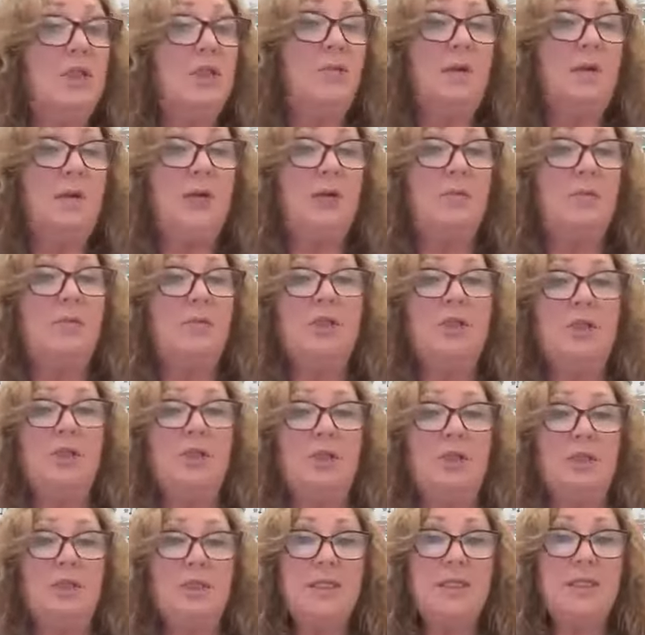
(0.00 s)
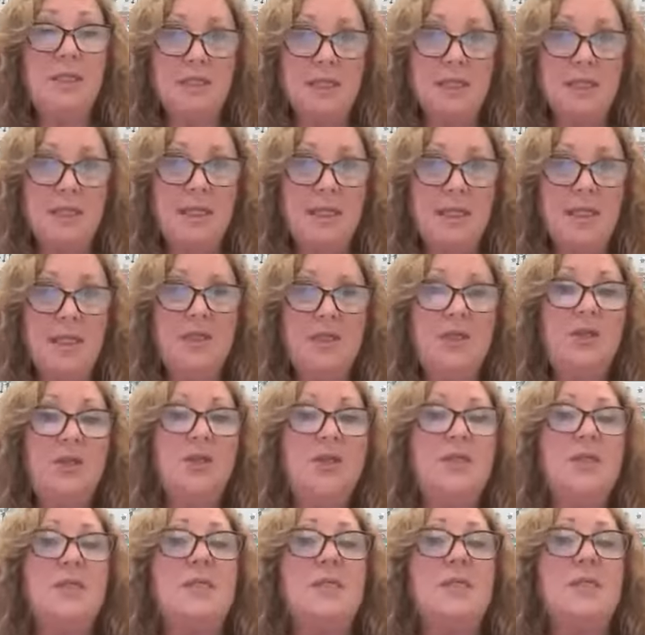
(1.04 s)
that the Commission doesn't need to
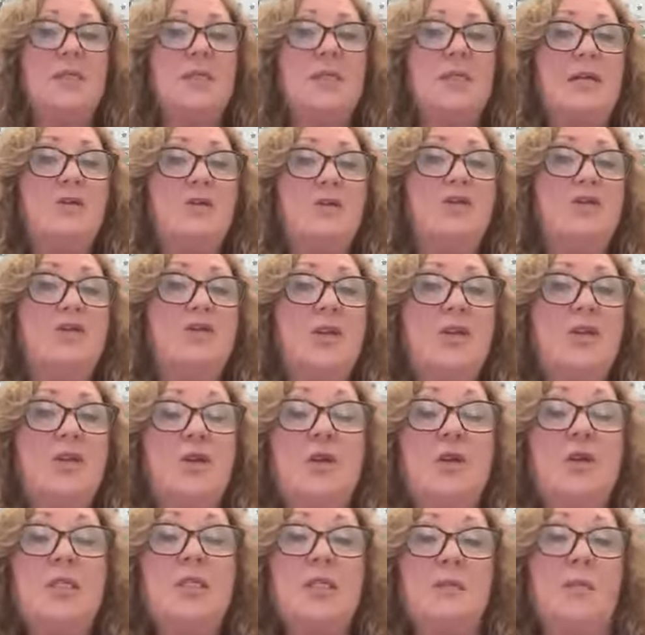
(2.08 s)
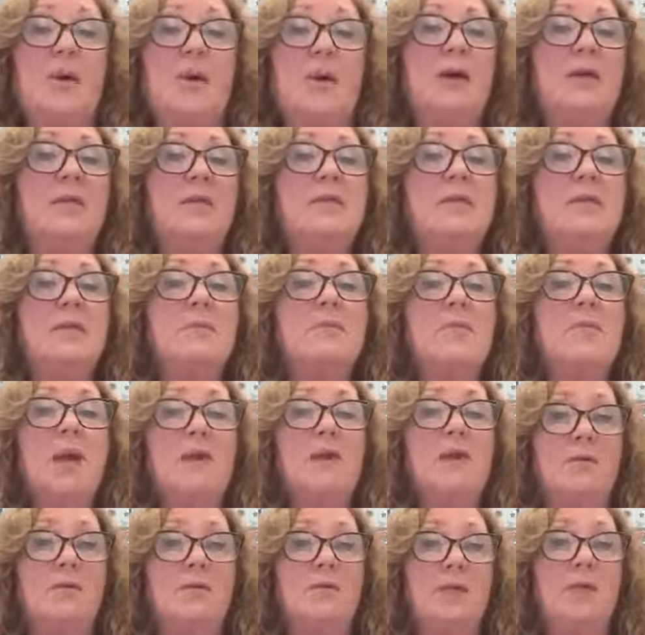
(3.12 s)
use its statutory notice powers to
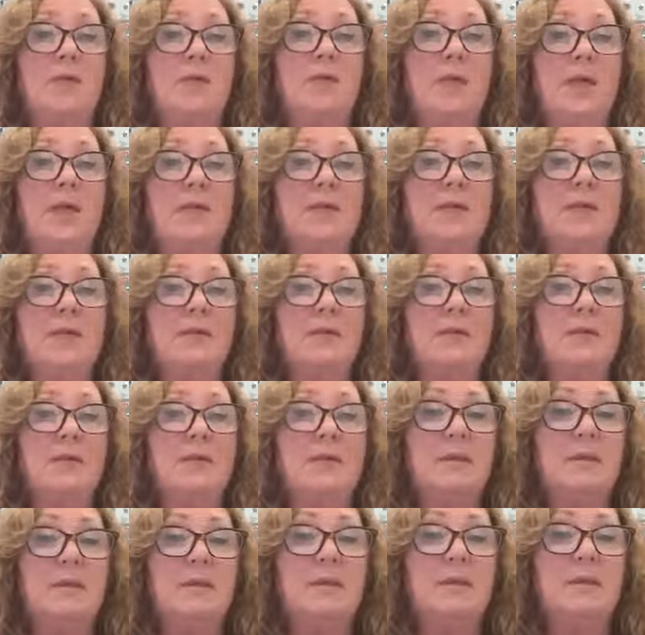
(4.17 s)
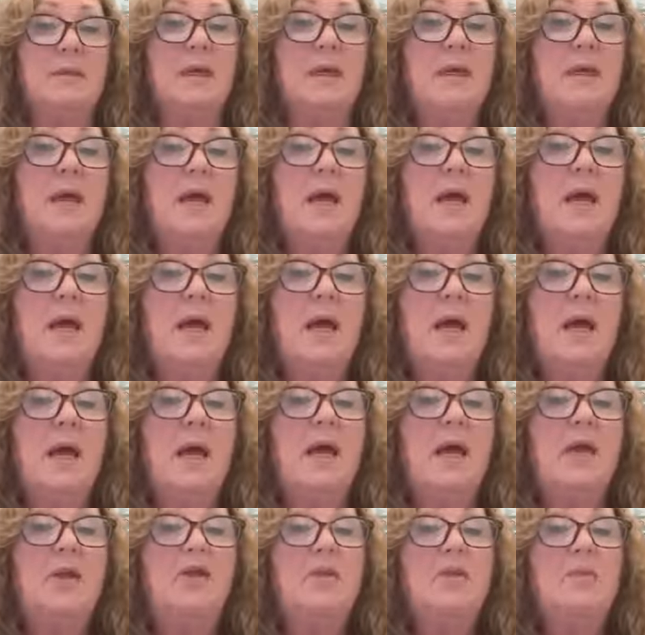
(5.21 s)
make the request.
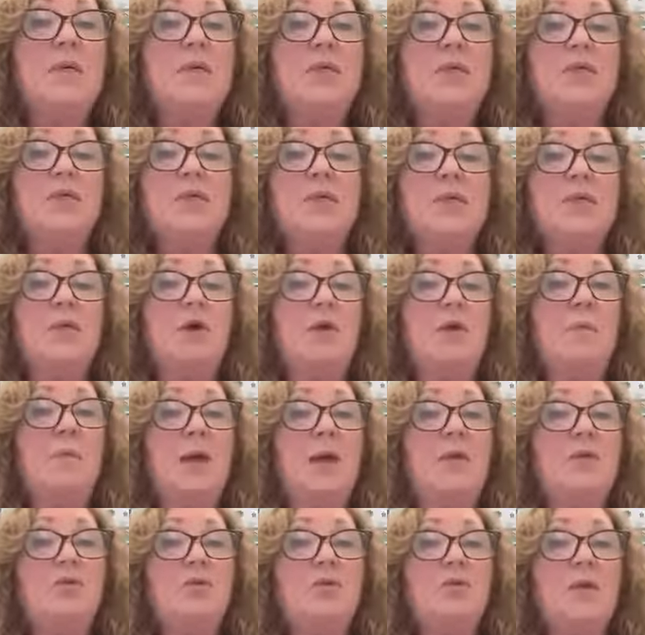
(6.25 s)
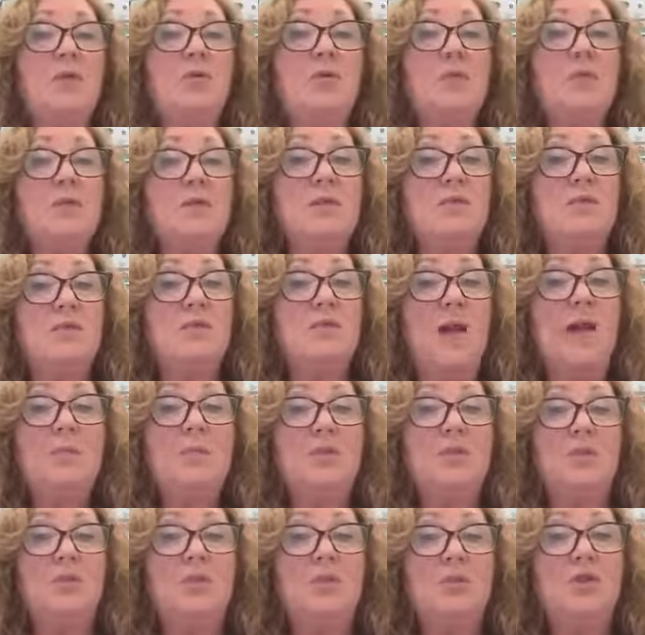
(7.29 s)
And you must also make the records
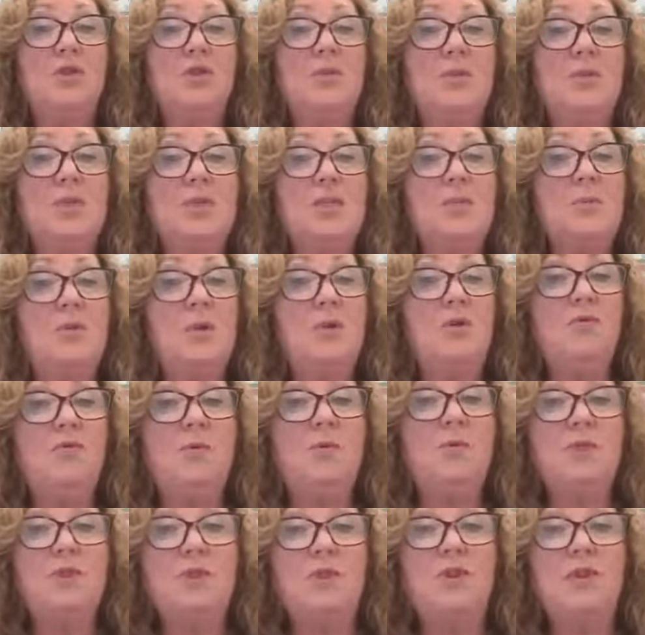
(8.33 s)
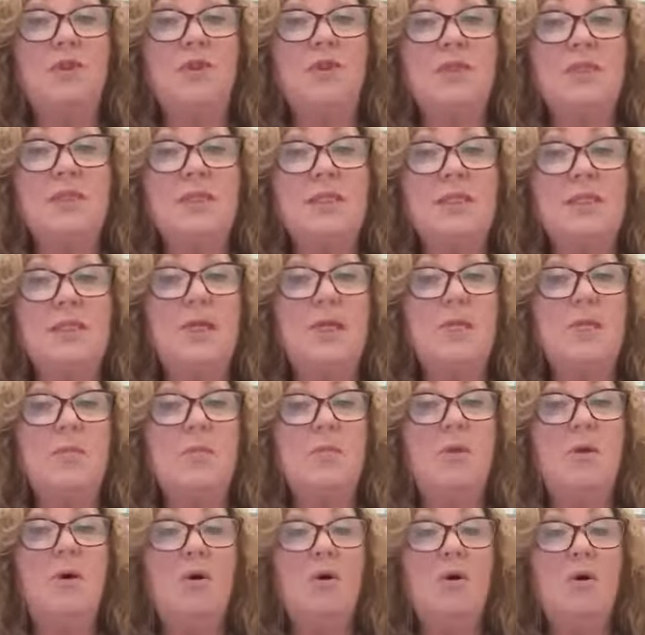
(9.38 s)
available to a dispute resolution scheme
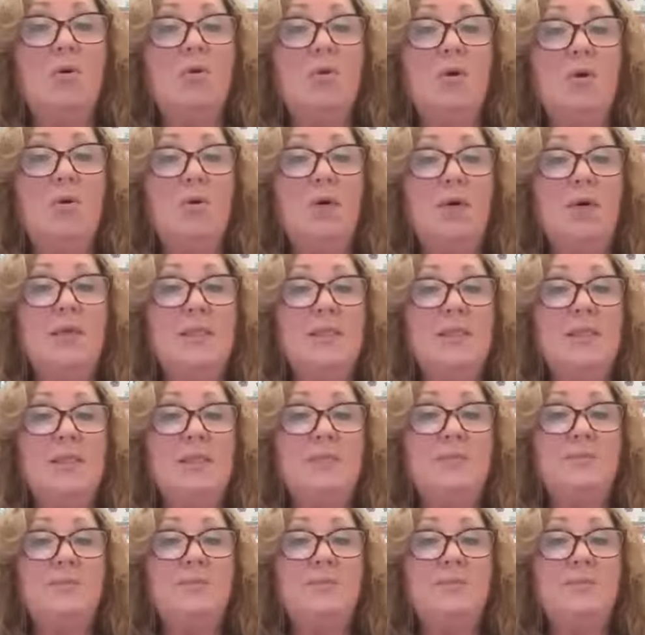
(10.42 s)
on request.